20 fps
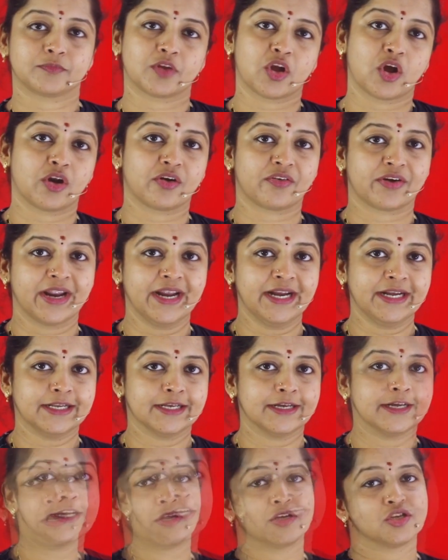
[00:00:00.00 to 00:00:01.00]
All right.
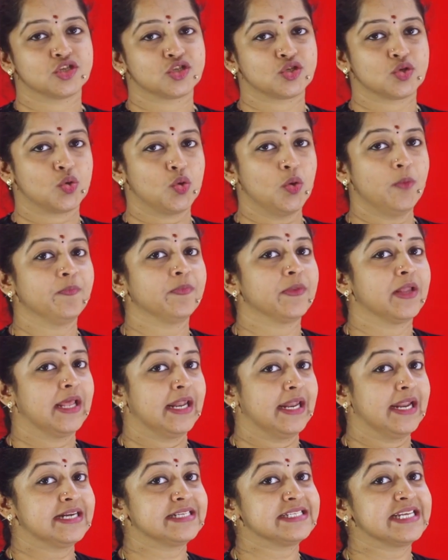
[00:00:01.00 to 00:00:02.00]
So
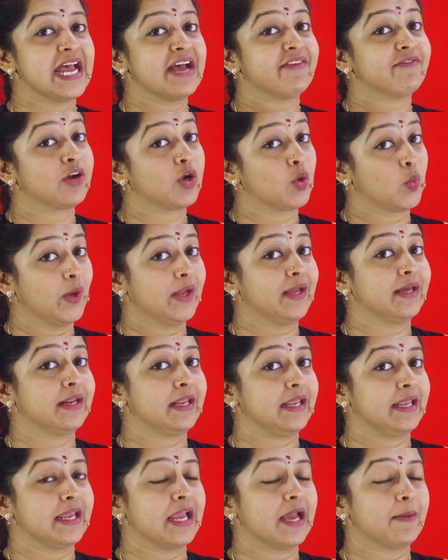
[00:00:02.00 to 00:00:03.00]
let's have a quick
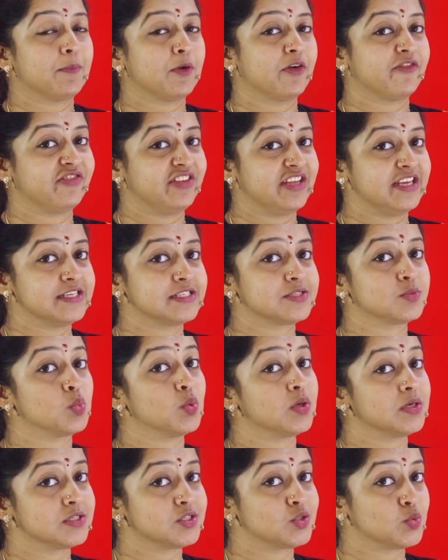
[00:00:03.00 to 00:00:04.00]
recap of these
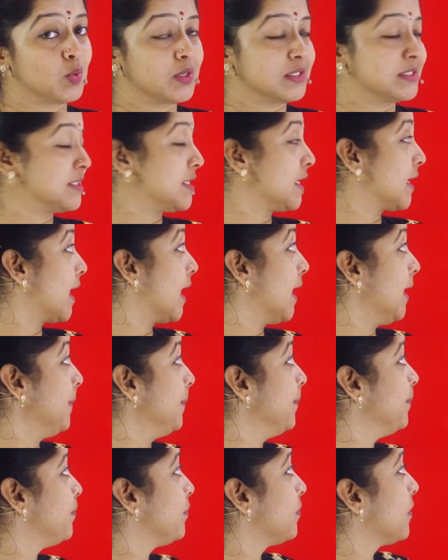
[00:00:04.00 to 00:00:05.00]
words once again.
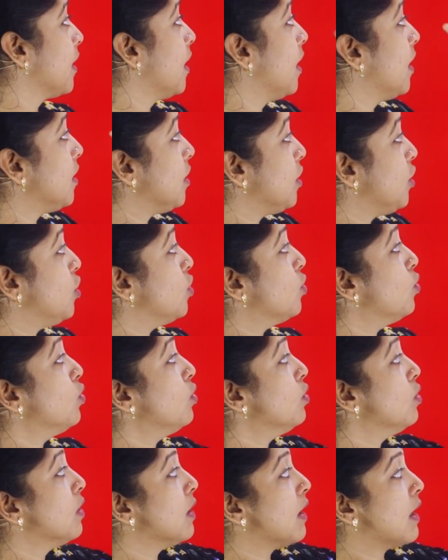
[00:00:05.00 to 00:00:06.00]

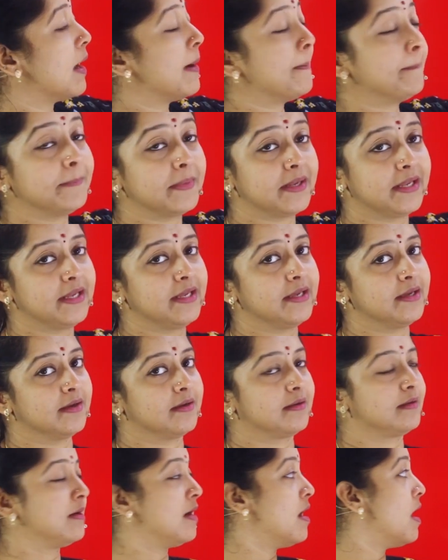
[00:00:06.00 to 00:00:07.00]
You come
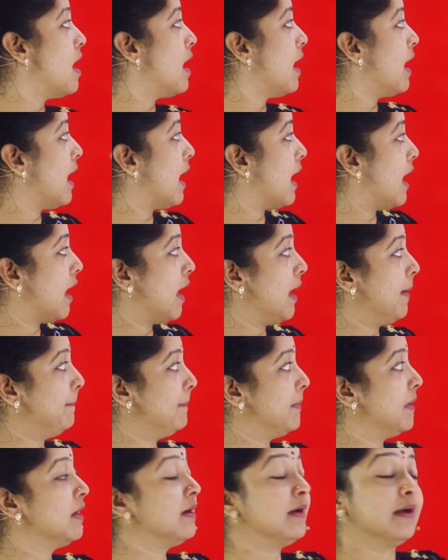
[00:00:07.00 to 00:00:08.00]
here.
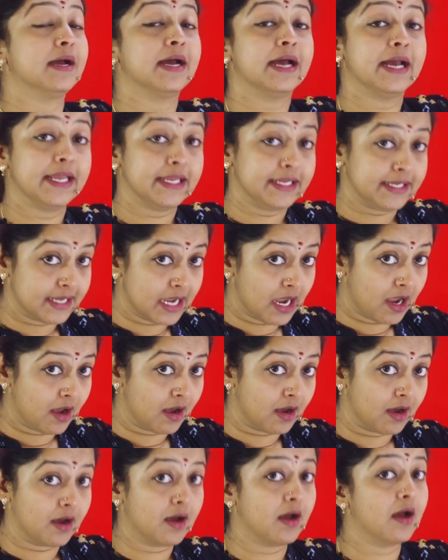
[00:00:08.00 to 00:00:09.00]
Aap
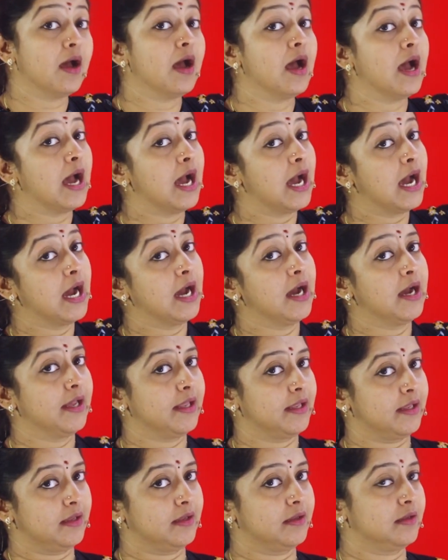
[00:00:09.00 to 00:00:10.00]
yahan
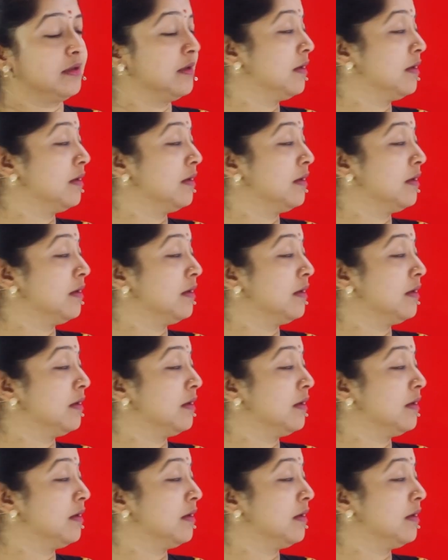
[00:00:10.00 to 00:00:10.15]
aaye.